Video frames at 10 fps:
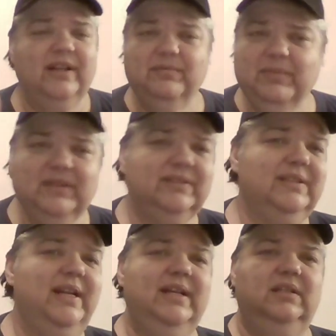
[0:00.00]
everybody's
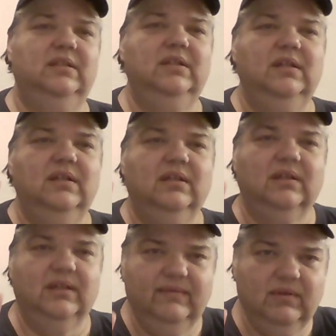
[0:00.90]
saying,
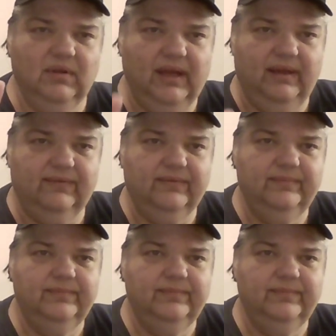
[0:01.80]
live your life.